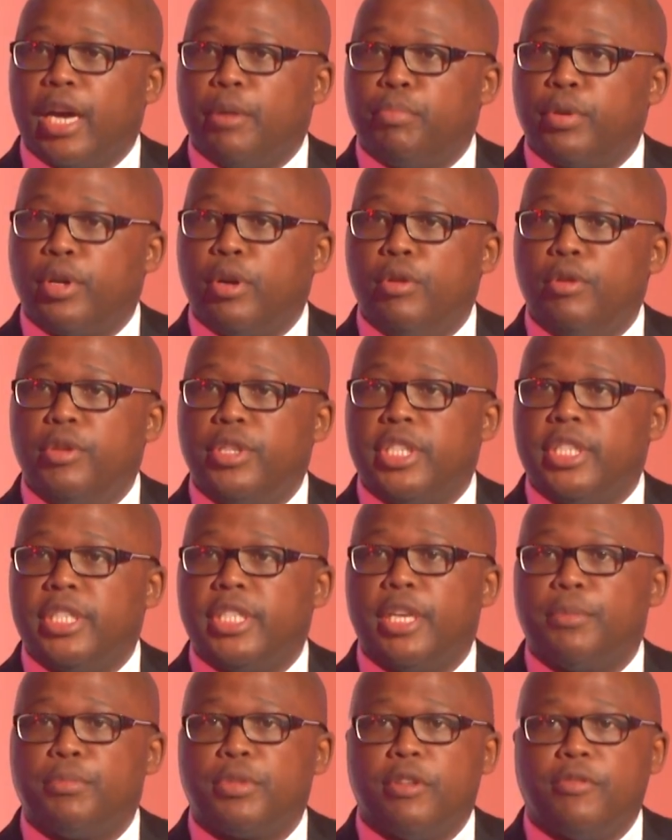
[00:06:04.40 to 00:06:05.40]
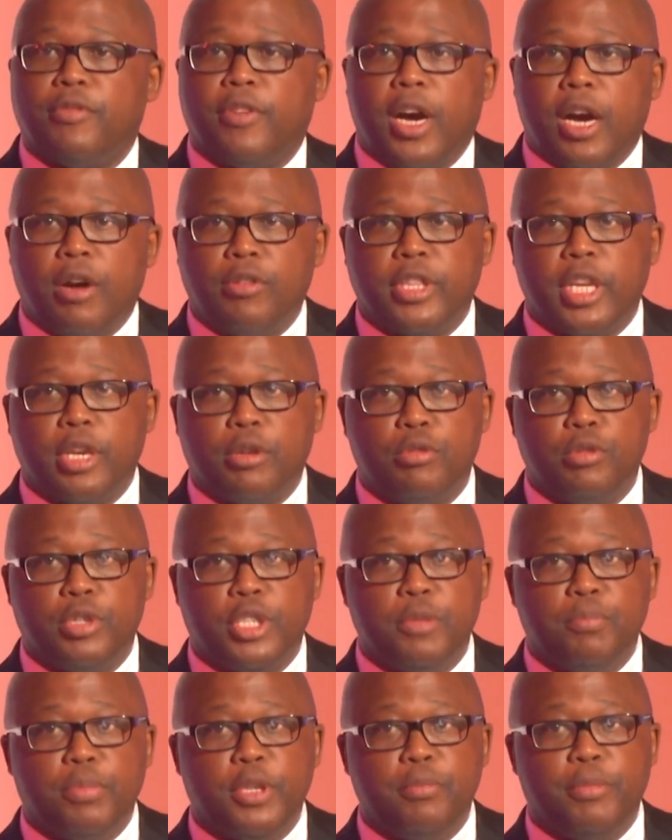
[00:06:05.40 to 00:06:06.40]
and approach in terms of how they
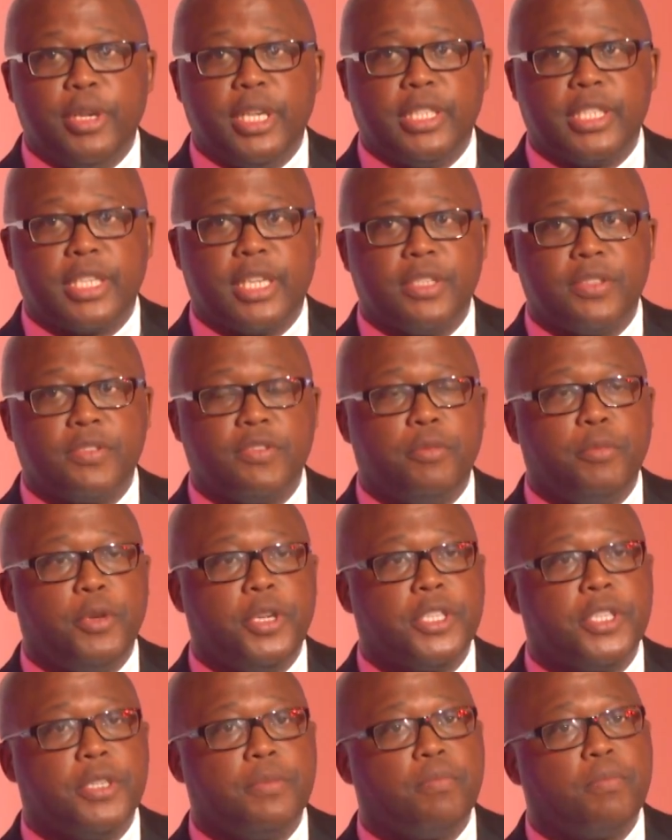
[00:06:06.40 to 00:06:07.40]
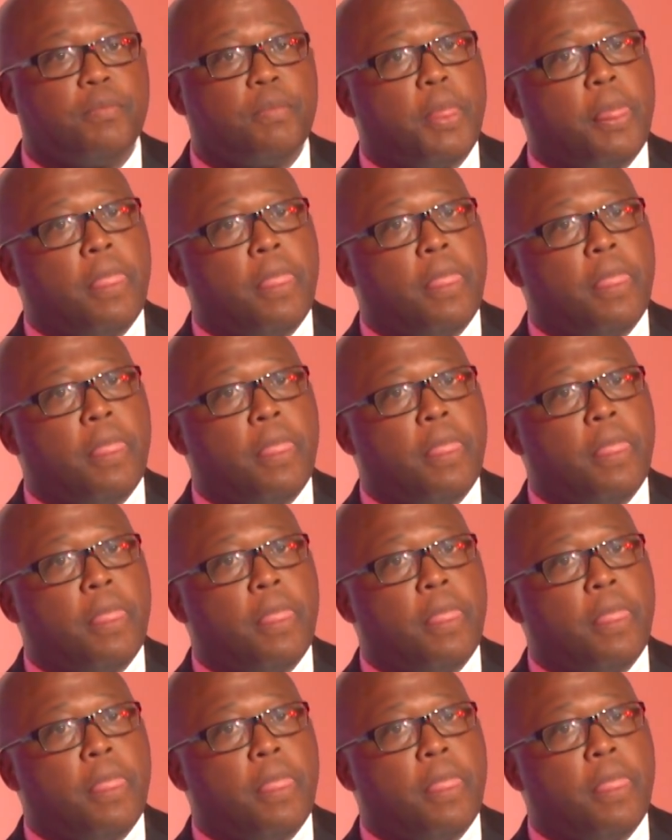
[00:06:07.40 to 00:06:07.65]
could implement transformation.